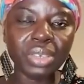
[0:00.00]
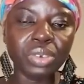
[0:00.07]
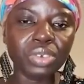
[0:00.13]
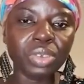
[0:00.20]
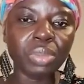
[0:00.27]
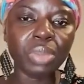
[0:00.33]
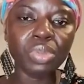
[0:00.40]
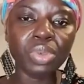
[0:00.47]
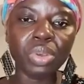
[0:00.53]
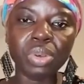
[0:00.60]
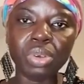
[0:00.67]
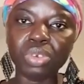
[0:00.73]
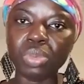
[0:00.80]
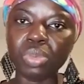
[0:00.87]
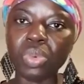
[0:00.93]
You know maybe
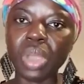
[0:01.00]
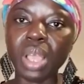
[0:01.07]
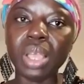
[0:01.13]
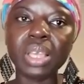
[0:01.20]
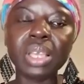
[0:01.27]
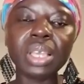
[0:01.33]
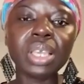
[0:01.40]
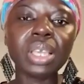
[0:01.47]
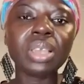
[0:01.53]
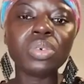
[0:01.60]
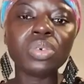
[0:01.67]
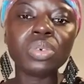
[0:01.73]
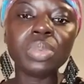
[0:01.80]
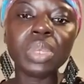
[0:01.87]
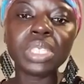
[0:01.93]
o hono mo a
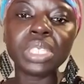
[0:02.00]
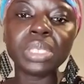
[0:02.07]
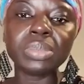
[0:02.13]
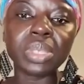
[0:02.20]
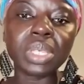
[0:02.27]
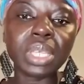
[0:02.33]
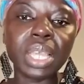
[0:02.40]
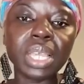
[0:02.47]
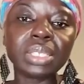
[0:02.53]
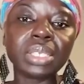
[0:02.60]
ubetimi